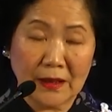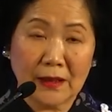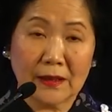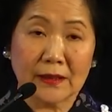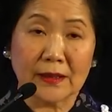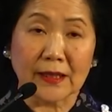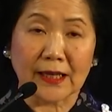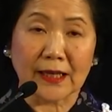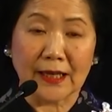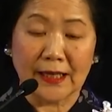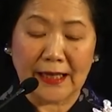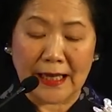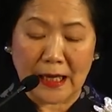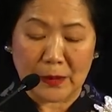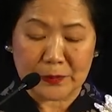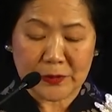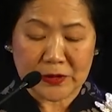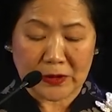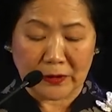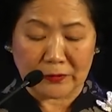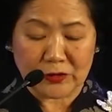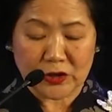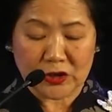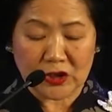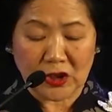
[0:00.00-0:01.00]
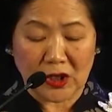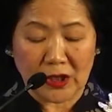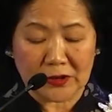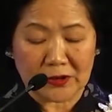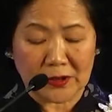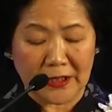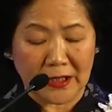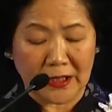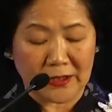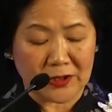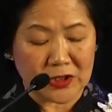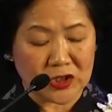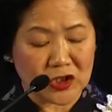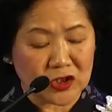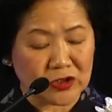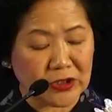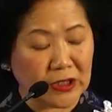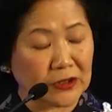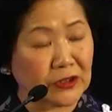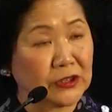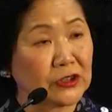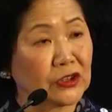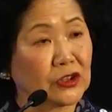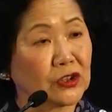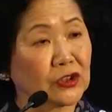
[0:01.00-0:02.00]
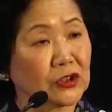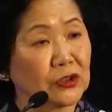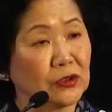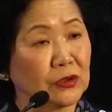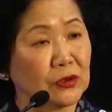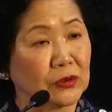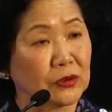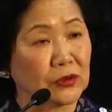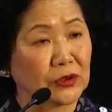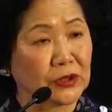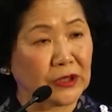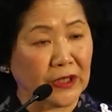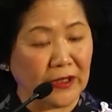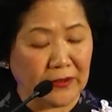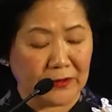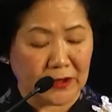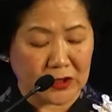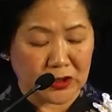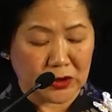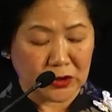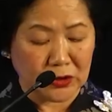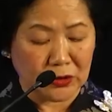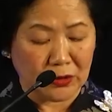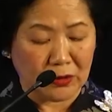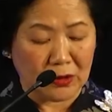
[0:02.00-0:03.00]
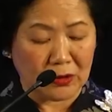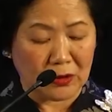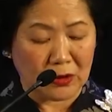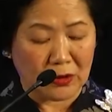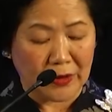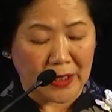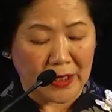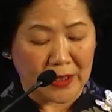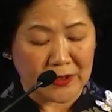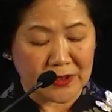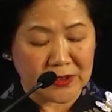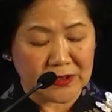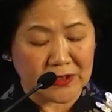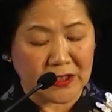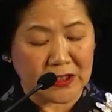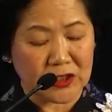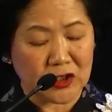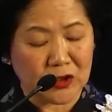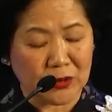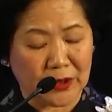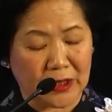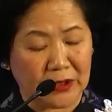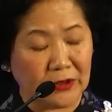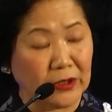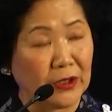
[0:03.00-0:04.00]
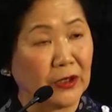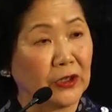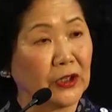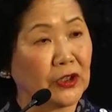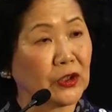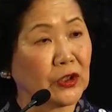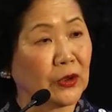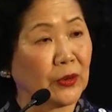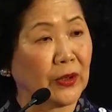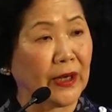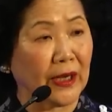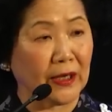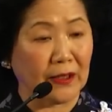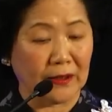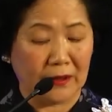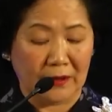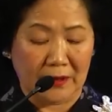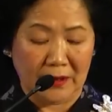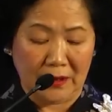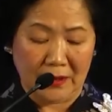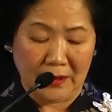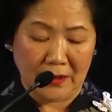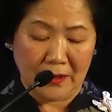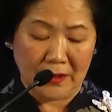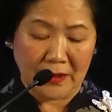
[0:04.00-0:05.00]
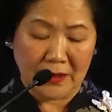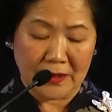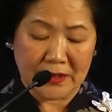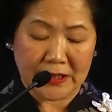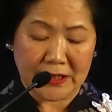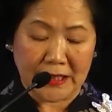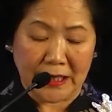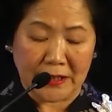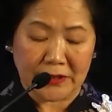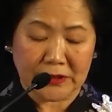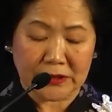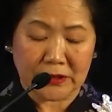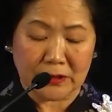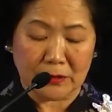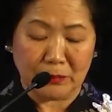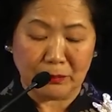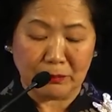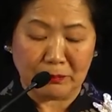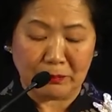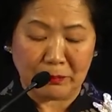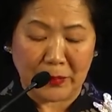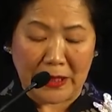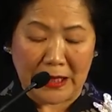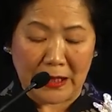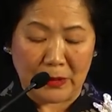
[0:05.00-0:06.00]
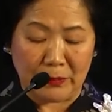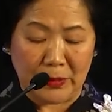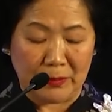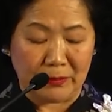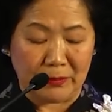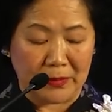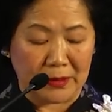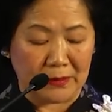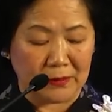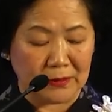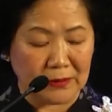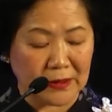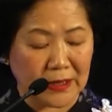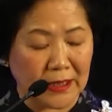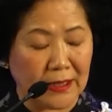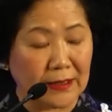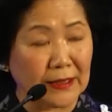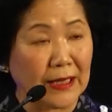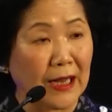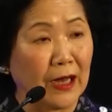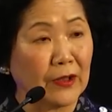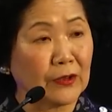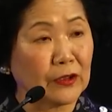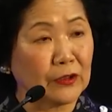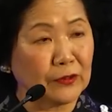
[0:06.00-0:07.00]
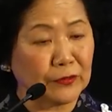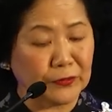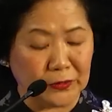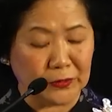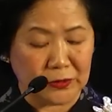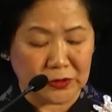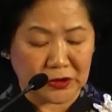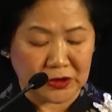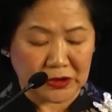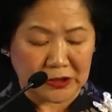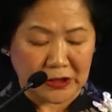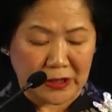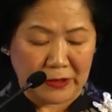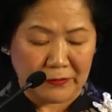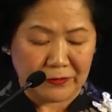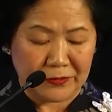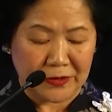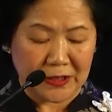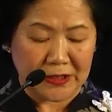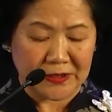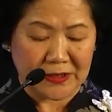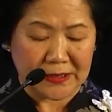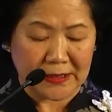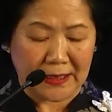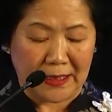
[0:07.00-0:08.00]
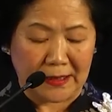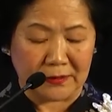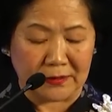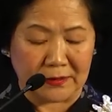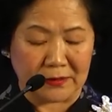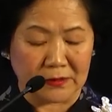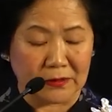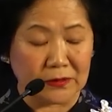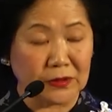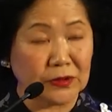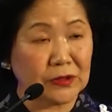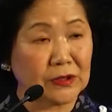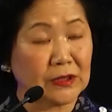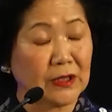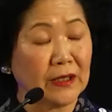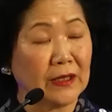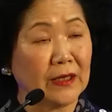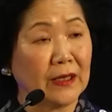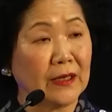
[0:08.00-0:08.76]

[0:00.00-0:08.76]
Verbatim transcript: The collapse of shoddily constructed schools in the 2008 Sichuan earthquake, tainted baby milk and other food safety scandals,